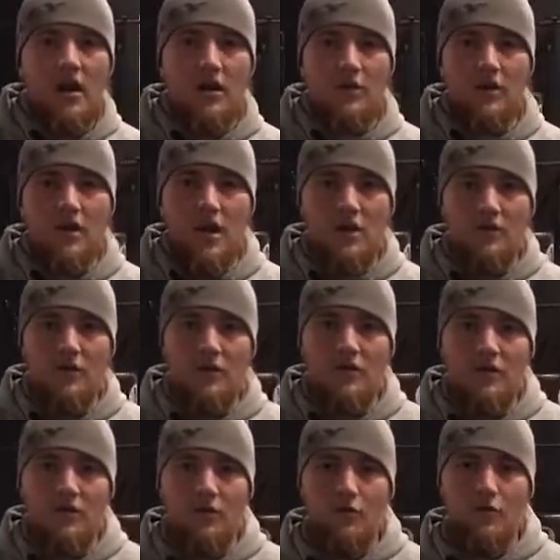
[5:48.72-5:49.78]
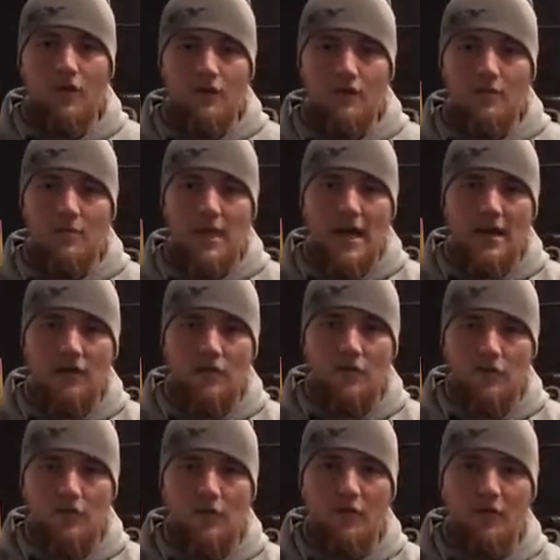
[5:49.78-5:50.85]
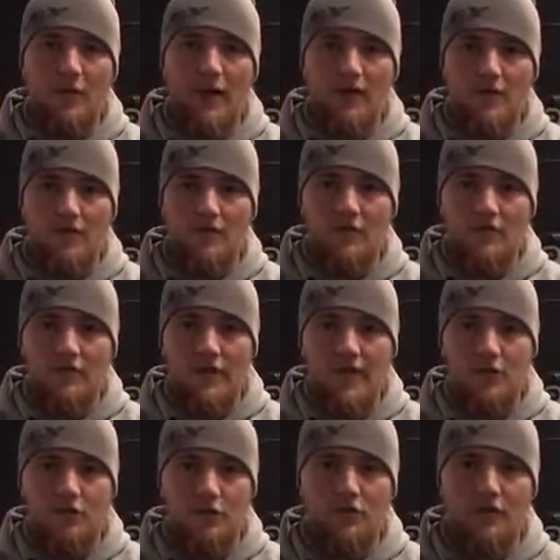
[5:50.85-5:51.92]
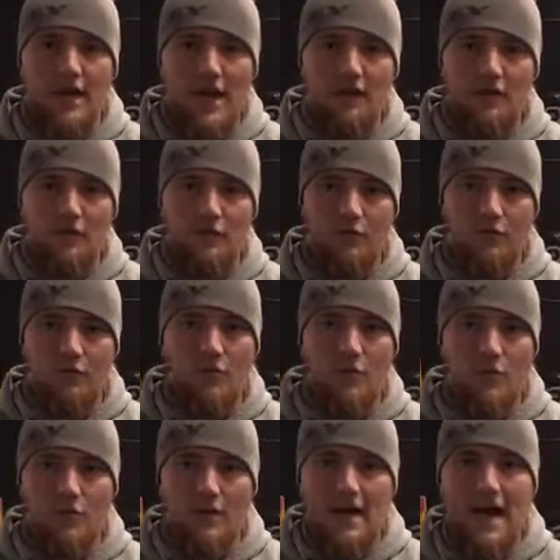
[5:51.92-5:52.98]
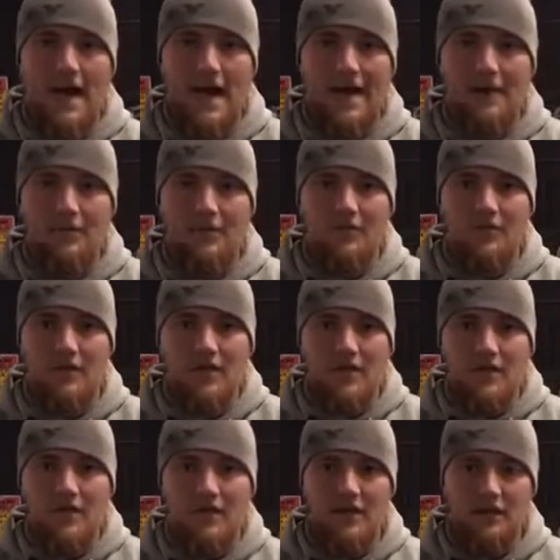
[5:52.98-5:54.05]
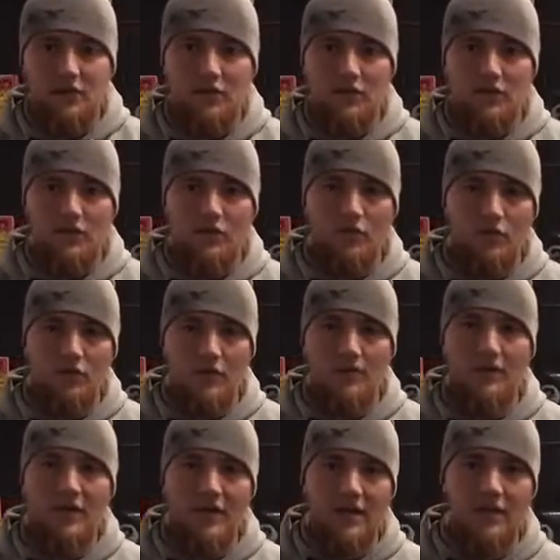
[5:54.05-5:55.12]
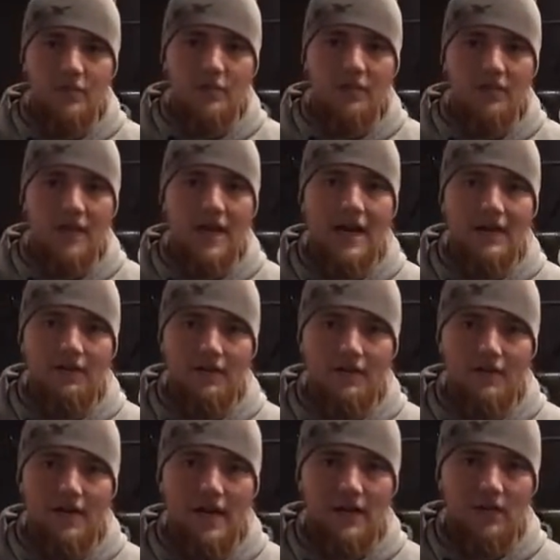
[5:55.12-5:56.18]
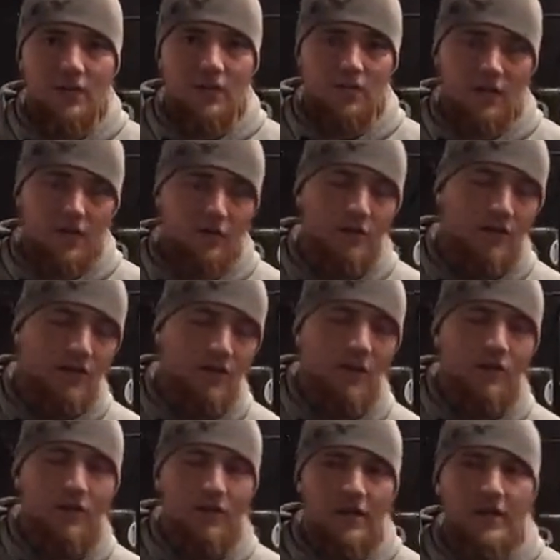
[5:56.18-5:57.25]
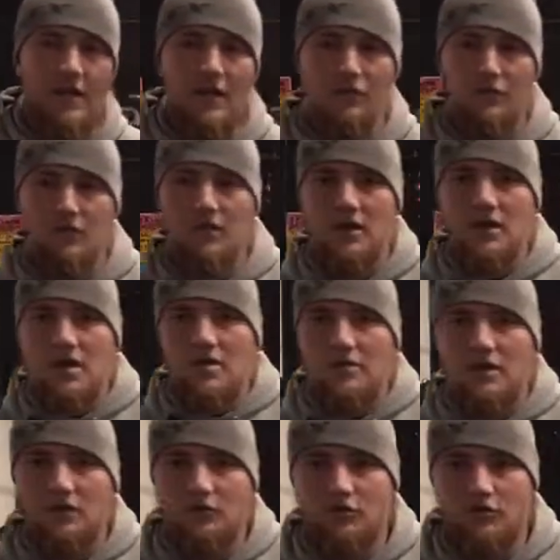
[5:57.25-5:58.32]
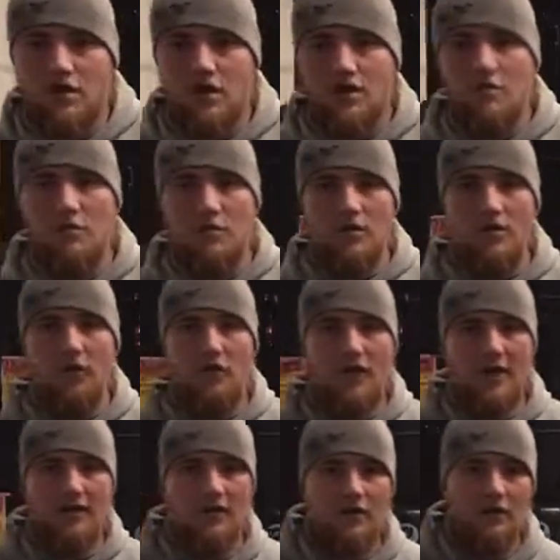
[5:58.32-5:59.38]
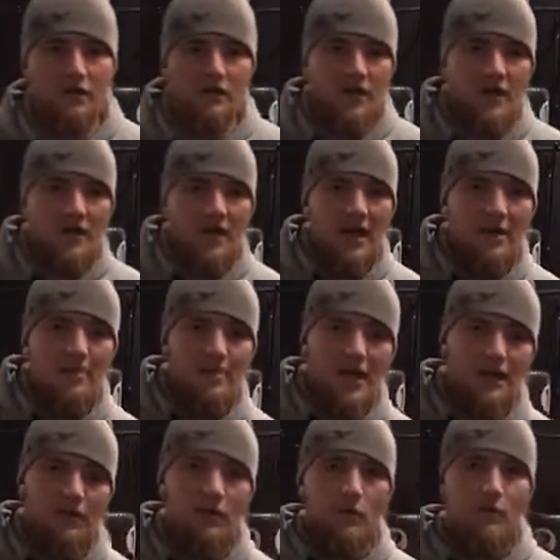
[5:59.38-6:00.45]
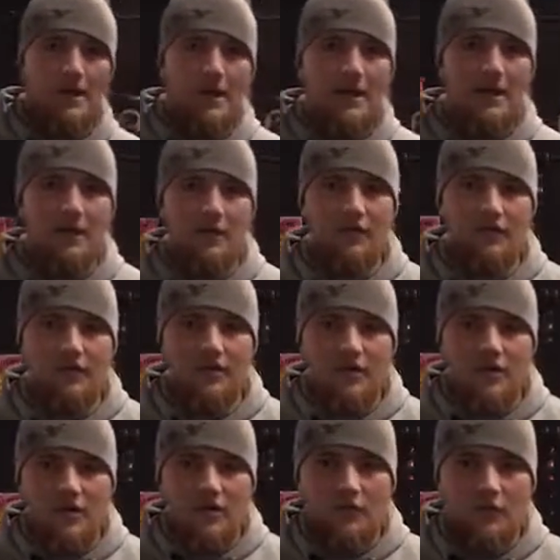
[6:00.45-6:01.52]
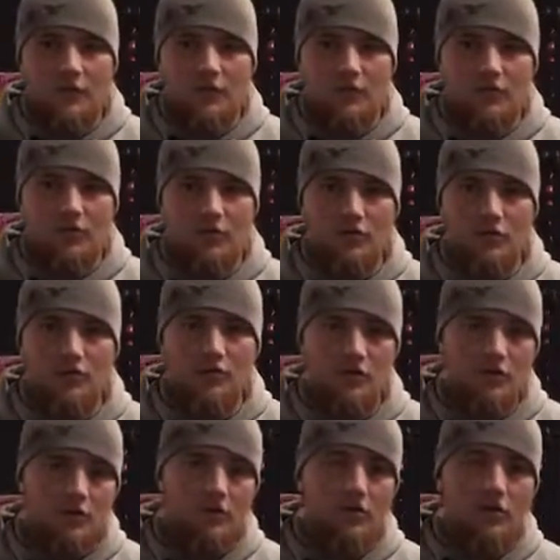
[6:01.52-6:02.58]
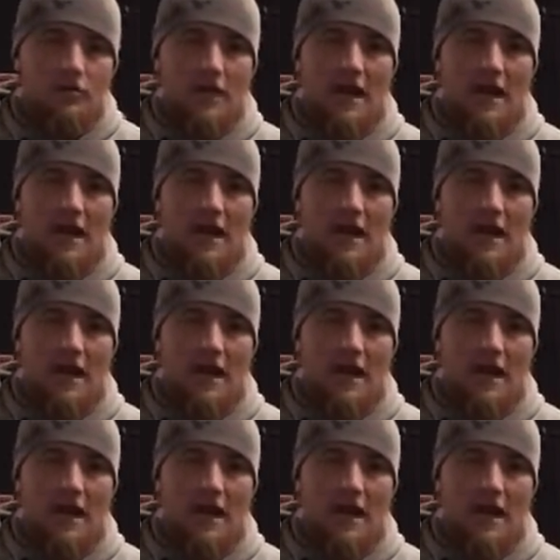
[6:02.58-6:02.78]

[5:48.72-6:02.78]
We covered 3 of the best, most effective exercises for your core and abs to get you to do something else besides the standard crunches and sit-ups, because there are more effective and better ways for you to do your